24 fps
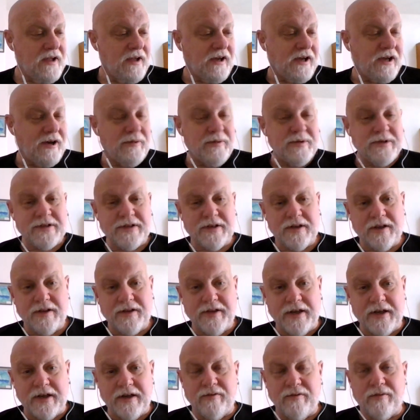I wish I could
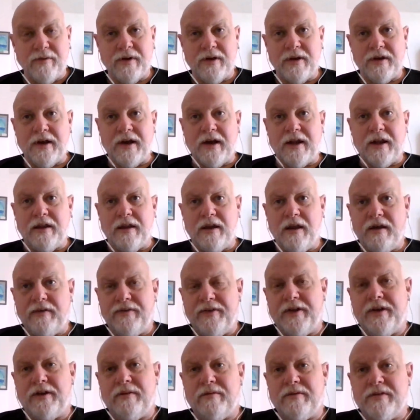think of one I love
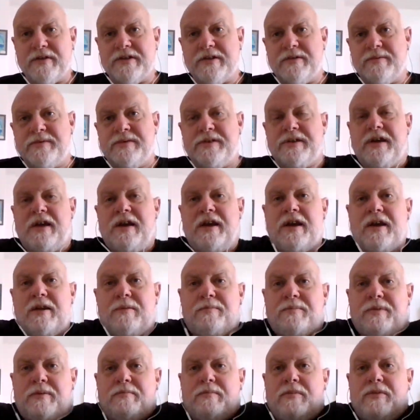that everyone seems to hate,
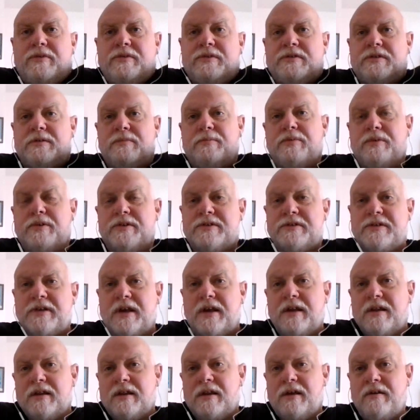but most of the books I
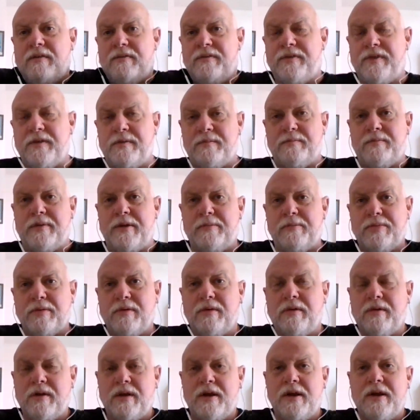love that people